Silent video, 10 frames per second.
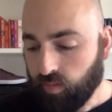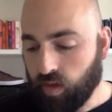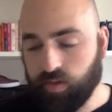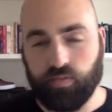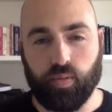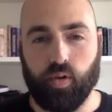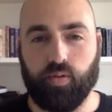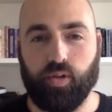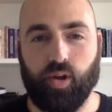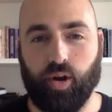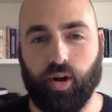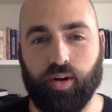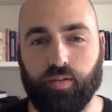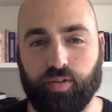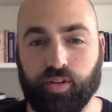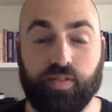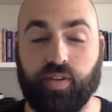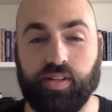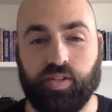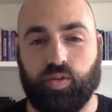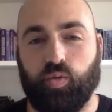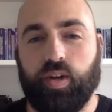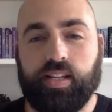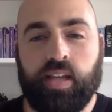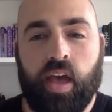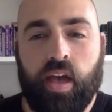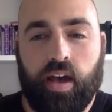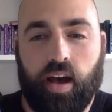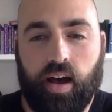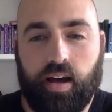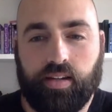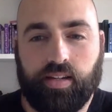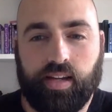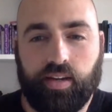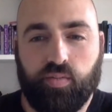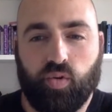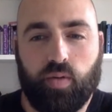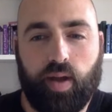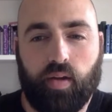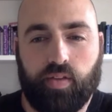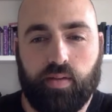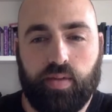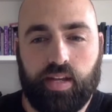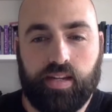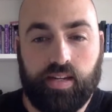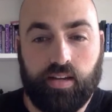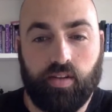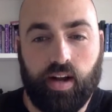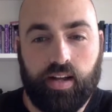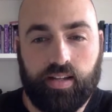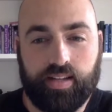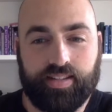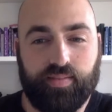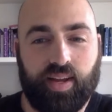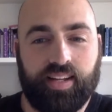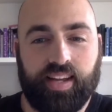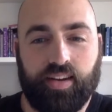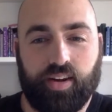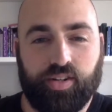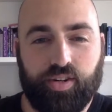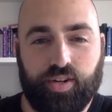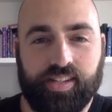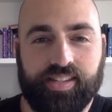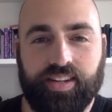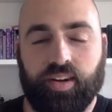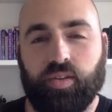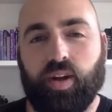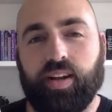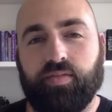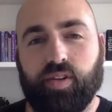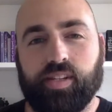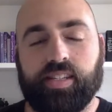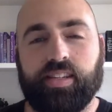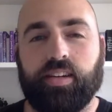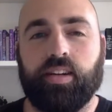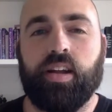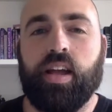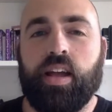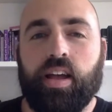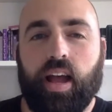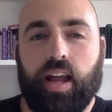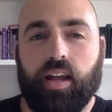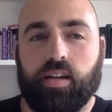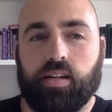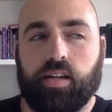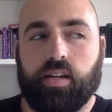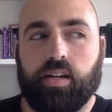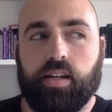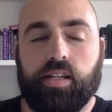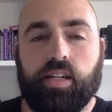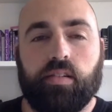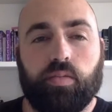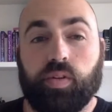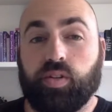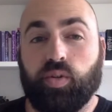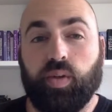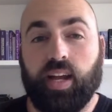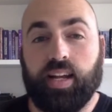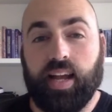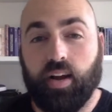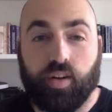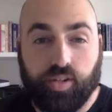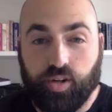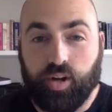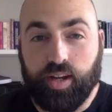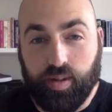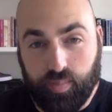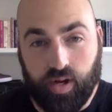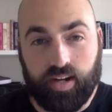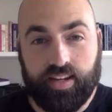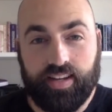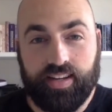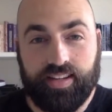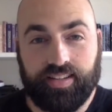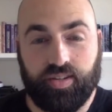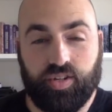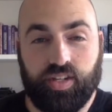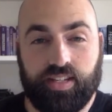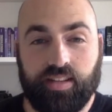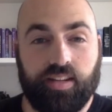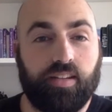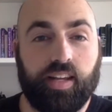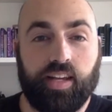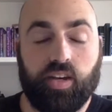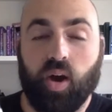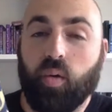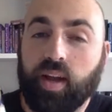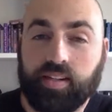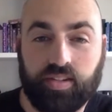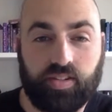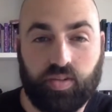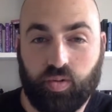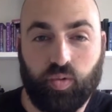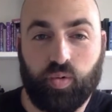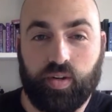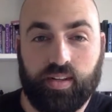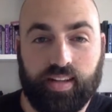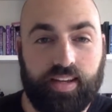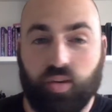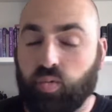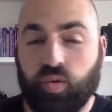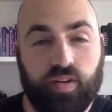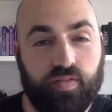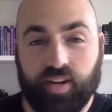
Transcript: These both are really fun stories. To tell you more about them, Indira is the main character. You can see her right front and center. And Indira wants to be a character in a book. So she's literally going to school like you would for